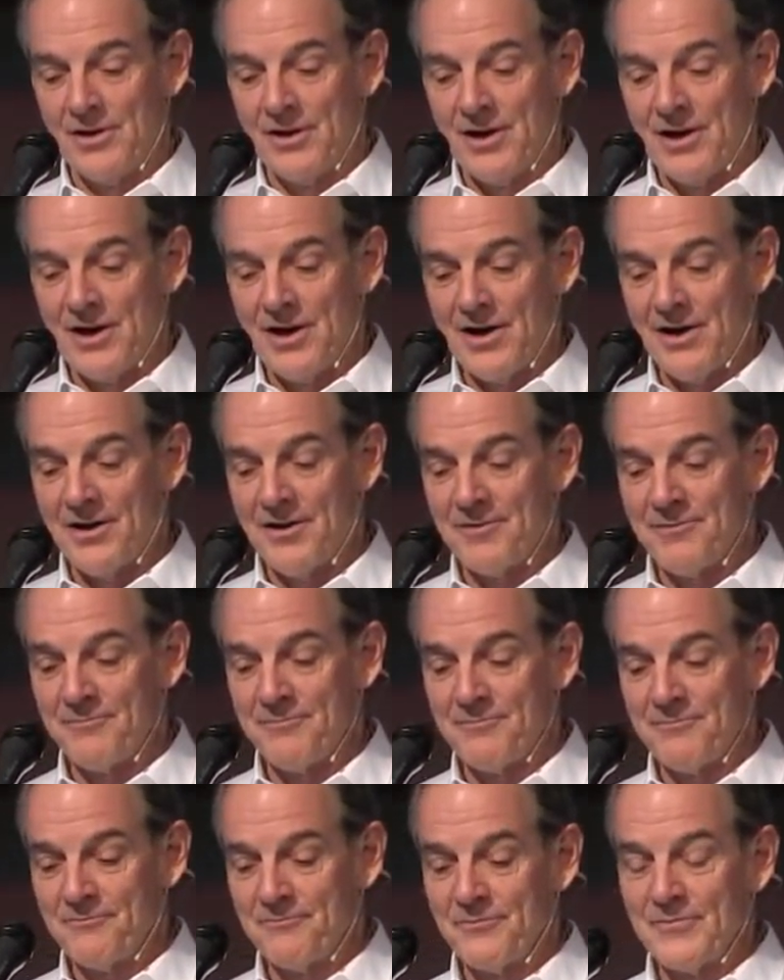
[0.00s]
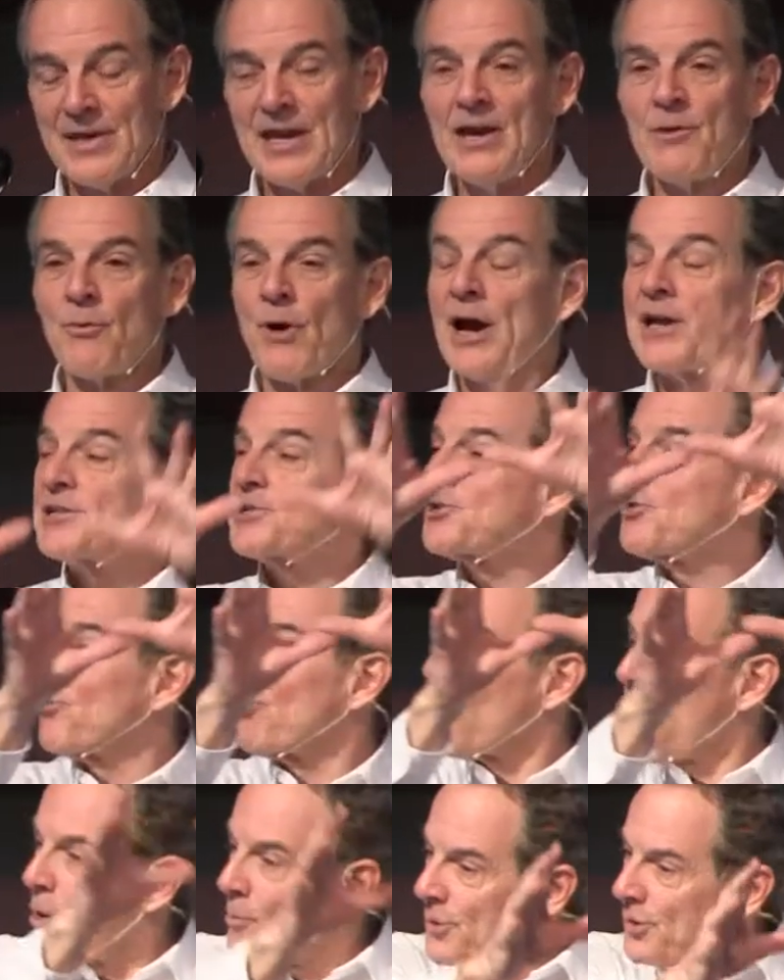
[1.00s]
Um, he writes to a
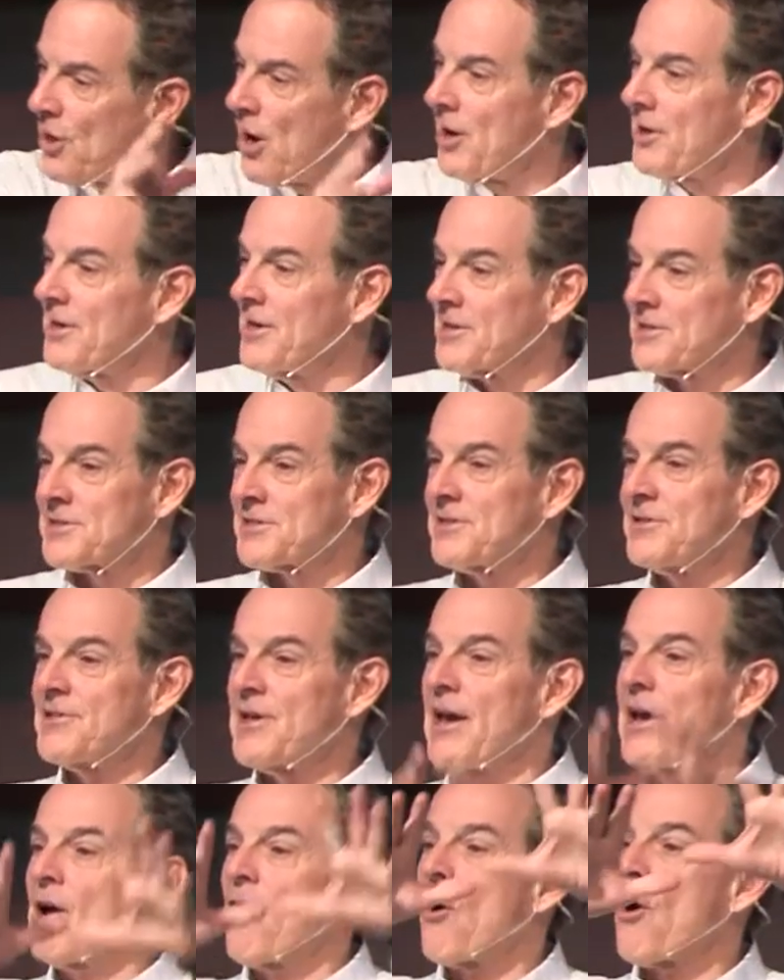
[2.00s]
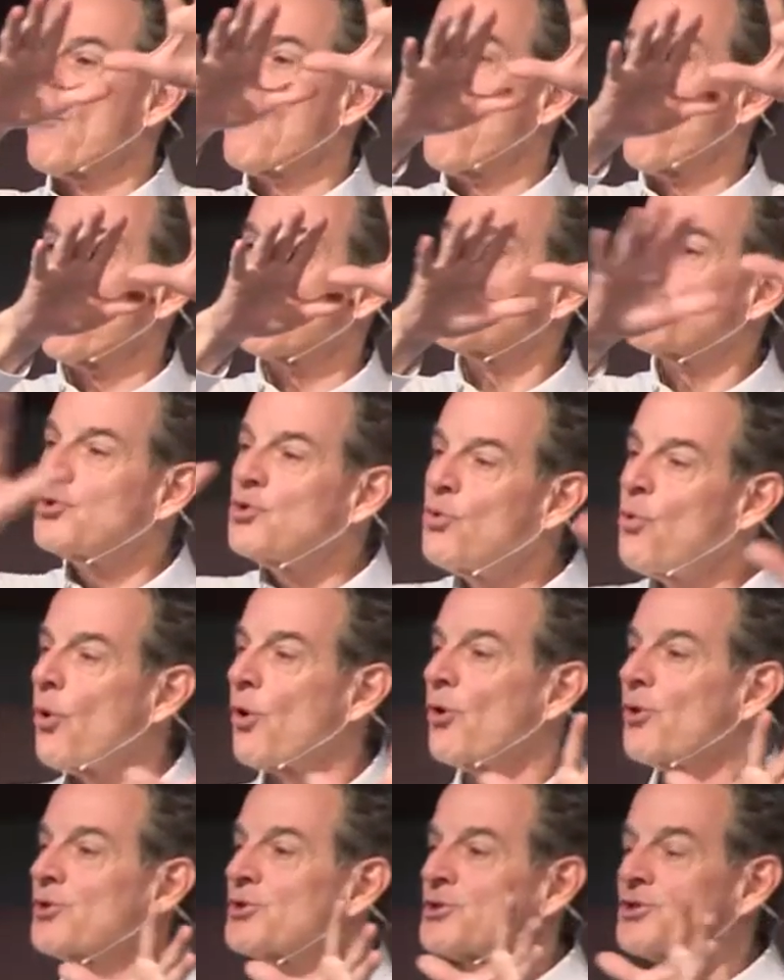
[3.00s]
Roman audience. They are more
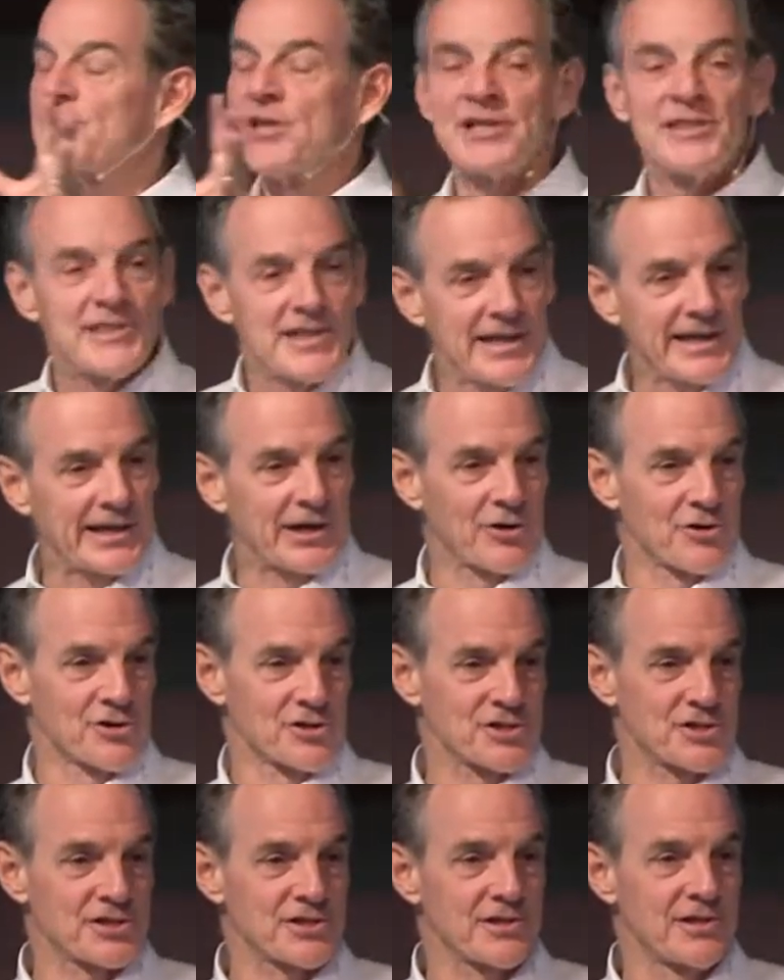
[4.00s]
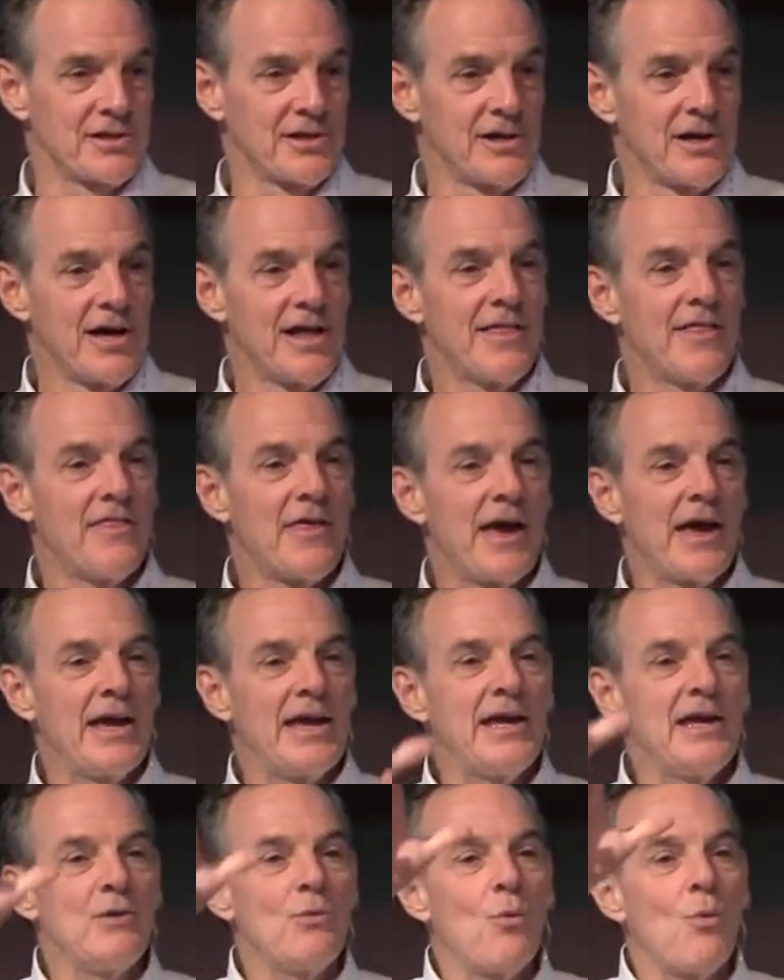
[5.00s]
doers than thinkers.
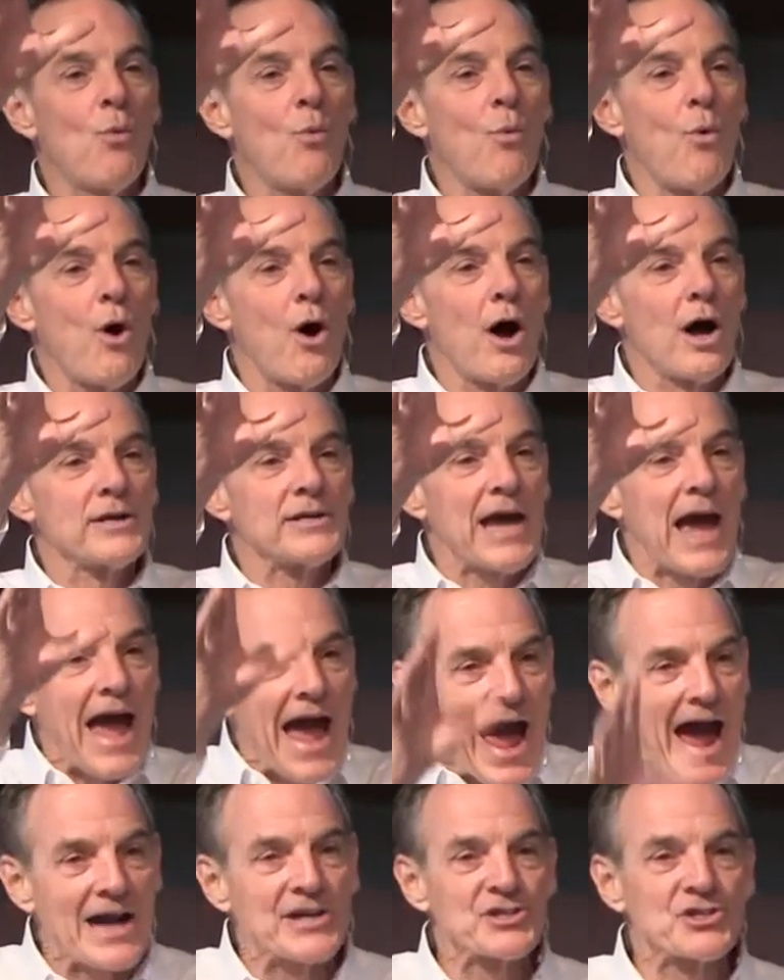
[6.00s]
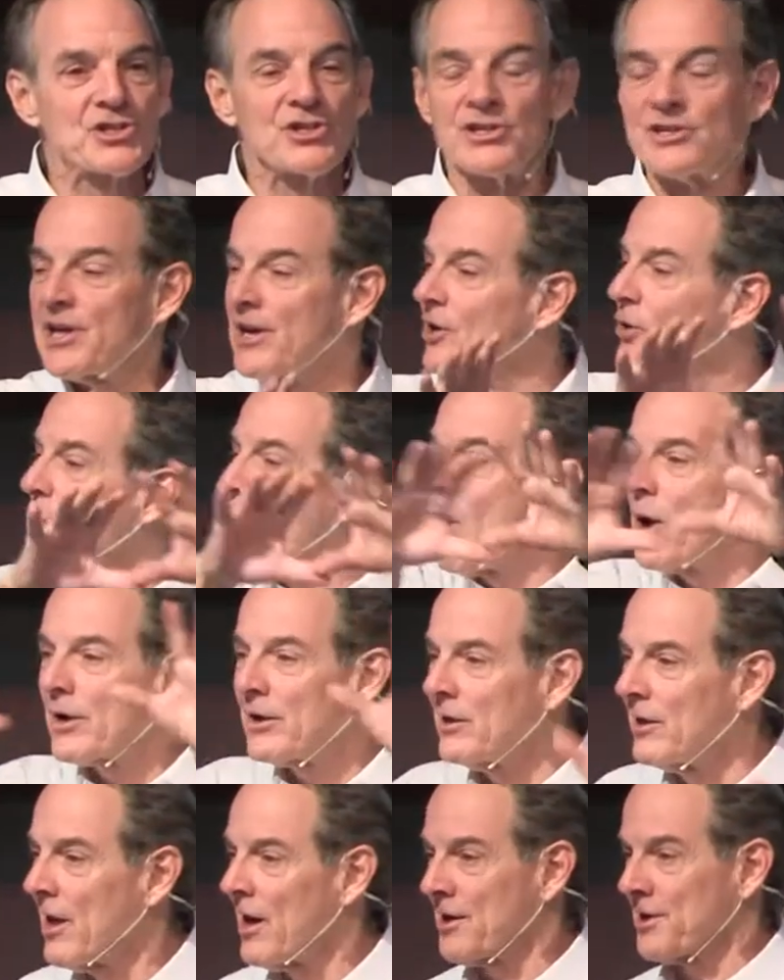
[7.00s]
They want action. They don't want
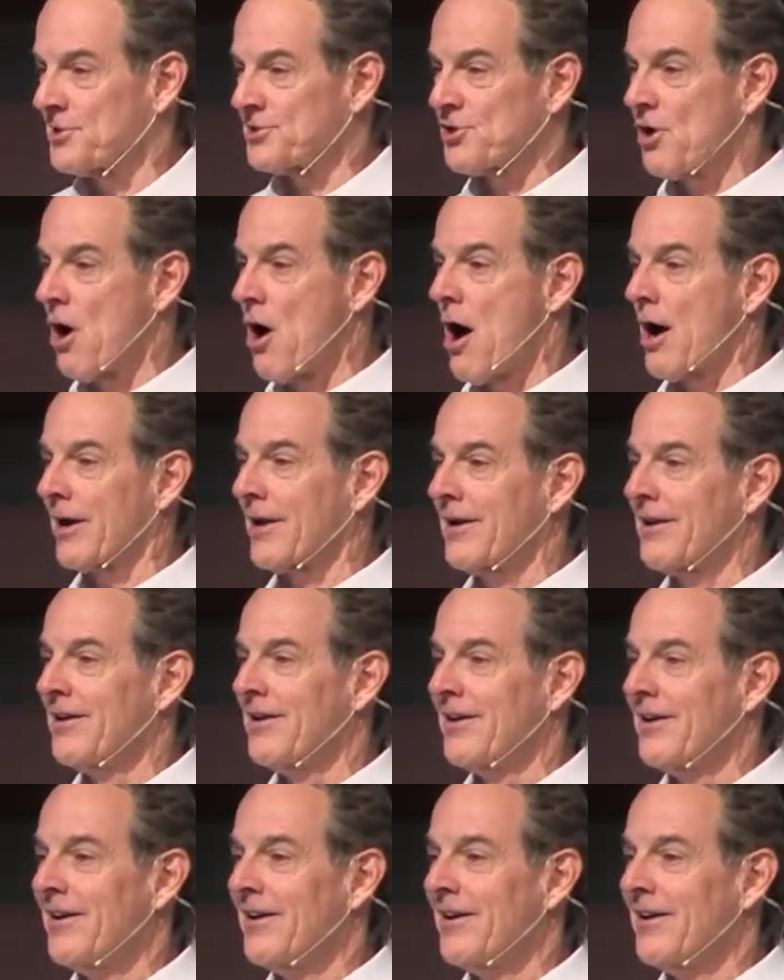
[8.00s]
a lot of talk.